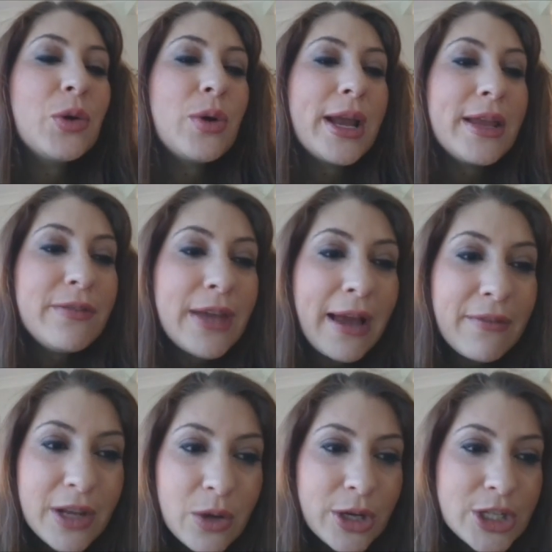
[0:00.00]
All right, if you
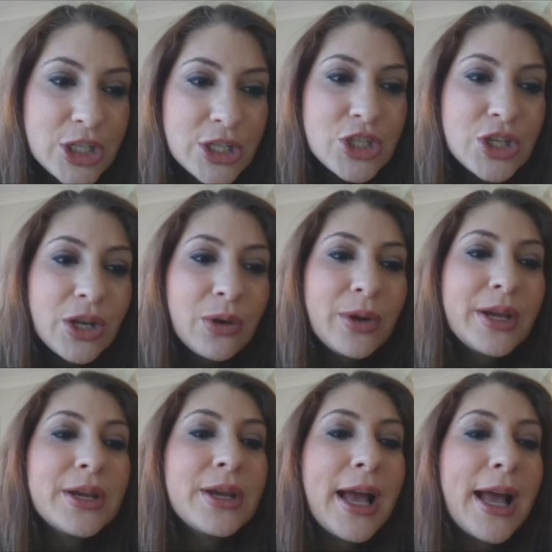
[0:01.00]
have any questions, you know
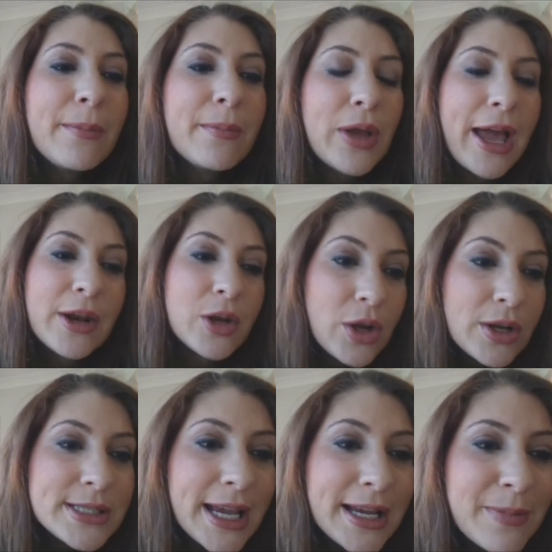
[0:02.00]
how to
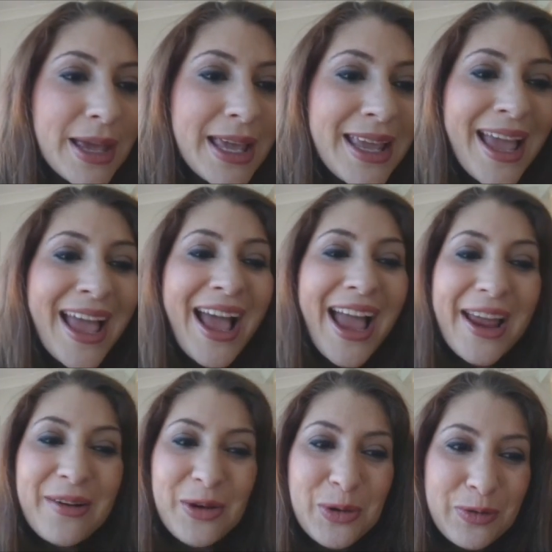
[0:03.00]
contact me,
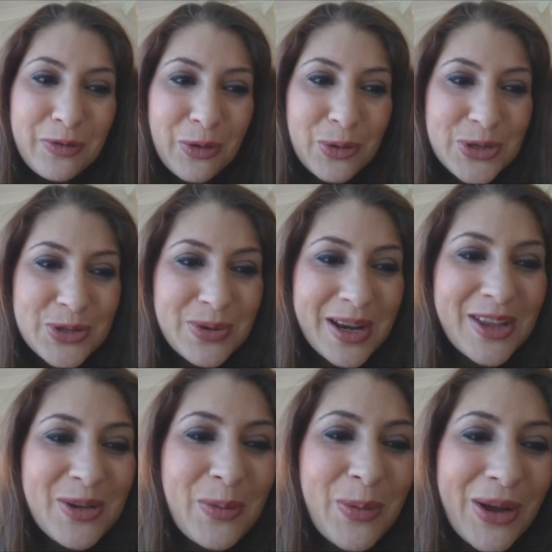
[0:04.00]
and I look forward to
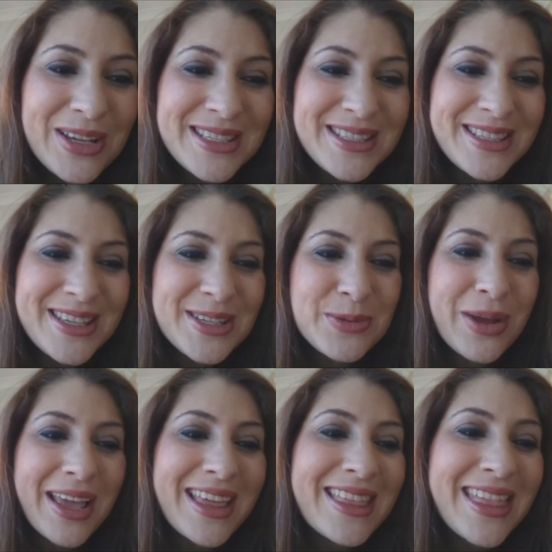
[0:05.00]
reading your posts this
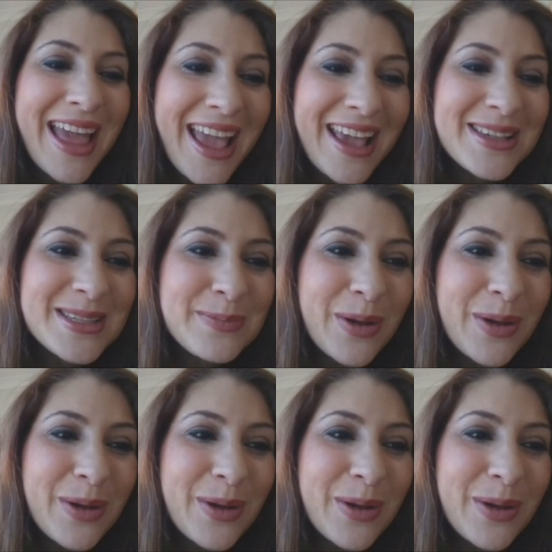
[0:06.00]
week. Thanks.